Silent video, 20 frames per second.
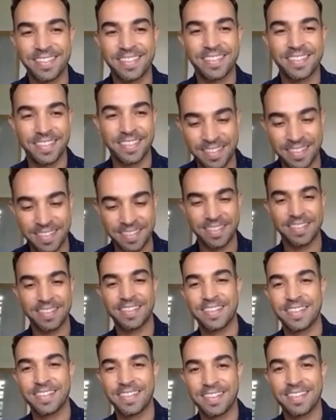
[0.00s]

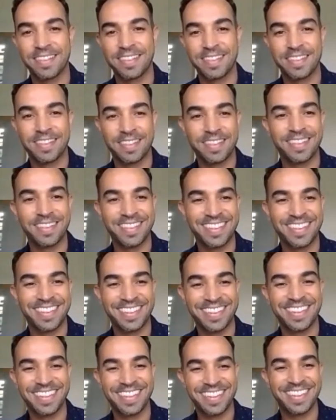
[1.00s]

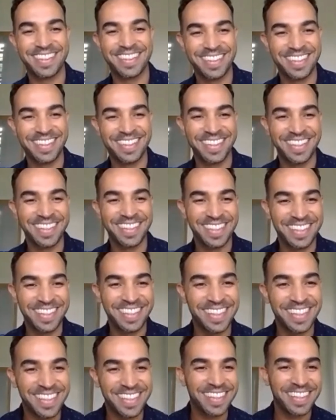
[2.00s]

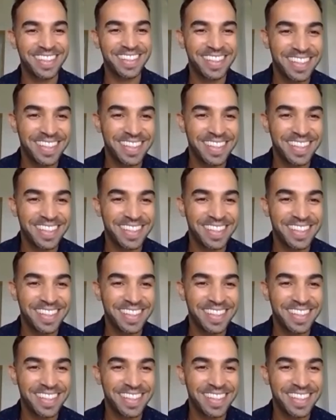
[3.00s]
The person shown says nothing.